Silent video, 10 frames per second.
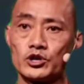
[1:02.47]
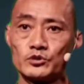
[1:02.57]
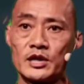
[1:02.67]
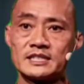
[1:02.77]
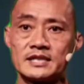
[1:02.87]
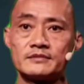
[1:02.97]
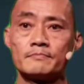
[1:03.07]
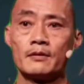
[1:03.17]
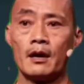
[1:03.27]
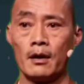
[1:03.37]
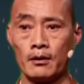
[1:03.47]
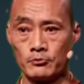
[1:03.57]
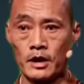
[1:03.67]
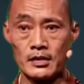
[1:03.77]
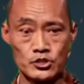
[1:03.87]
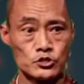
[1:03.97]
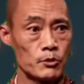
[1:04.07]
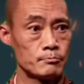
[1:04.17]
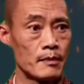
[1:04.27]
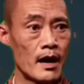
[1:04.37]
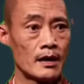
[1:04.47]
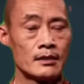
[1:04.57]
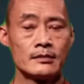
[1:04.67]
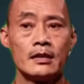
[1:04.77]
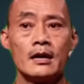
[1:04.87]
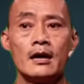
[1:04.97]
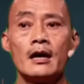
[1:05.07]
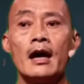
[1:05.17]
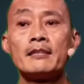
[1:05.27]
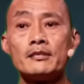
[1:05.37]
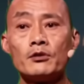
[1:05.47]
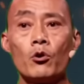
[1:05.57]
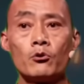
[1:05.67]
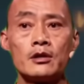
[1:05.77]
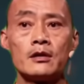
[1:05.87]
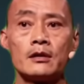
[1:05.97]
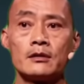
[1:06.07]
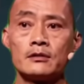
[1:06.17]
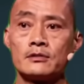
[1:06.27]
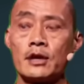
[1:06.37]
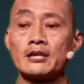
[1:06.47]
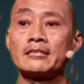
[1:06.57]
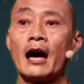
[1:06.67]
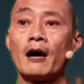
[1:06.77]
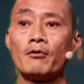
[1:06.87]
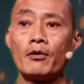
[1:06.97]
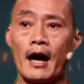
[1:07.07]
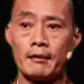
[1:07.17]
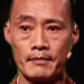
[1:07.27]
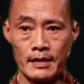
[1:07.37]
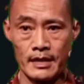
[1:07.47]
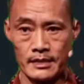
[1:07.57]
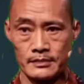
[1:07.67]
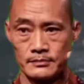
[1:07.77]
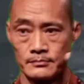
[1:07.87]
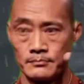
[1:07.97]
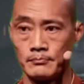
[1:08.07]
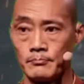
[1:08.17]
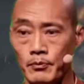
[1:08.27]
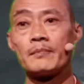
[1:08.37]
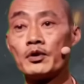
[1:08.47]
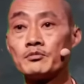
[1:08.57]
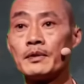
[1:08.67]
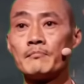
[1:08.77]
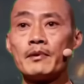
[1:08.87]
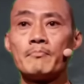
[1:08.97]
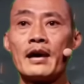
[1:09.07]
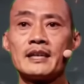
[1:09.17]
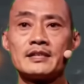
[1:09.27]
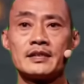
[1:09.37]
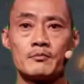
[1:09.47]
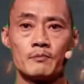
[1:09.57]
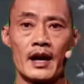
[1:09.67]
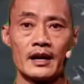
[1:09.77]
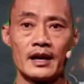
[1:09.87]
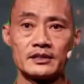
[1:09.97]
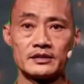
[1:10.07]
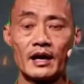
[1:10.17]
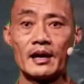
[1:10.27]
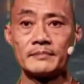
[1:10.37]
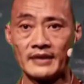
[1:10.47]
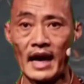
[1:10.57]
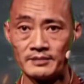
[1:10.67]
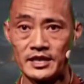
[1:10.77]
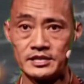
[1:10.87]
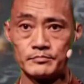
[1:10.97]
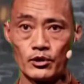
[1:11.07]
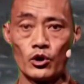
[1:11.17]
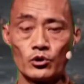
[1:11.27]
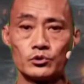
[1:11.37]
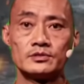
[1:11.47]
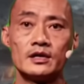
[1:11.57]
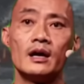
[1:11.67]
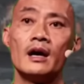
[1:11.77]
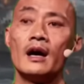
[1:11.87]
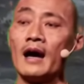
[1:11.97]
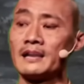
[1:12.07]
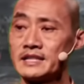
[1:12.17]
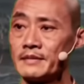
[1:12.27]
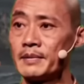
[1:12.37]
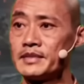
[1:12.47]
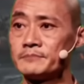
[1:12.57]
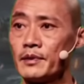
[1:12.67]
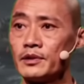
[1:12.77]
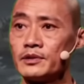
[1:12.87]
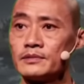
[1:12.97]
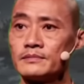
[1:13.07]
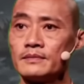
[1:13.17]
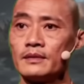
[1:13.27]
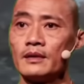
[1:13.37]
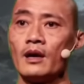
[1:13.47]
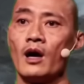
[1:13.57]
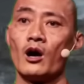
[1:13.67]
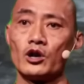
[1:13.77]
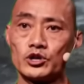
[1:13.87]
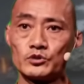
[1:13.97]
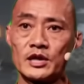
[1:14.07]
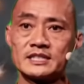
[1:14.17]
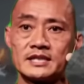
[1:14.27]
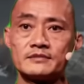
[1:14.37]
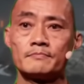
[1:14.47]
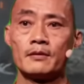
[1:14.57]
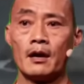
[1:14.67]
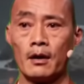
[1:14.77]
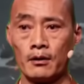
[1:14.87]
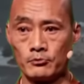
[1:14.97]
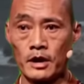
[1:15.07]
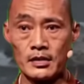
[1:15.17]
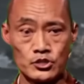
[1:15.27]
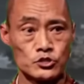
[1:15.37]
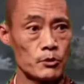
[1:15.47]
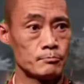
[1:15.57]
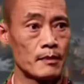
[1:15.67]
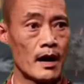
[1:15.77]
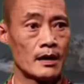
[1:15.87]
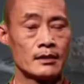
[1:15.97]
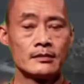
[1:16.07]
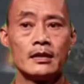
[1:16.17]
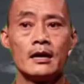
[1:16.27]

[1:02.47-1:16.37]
unspoken but unmistakable about a man who doesn't need to impress. A man who doesn't fill the space with noise, but instead holds it with depth. A man who doesn't demand attention, but earns trust with his silence. That kind of presence is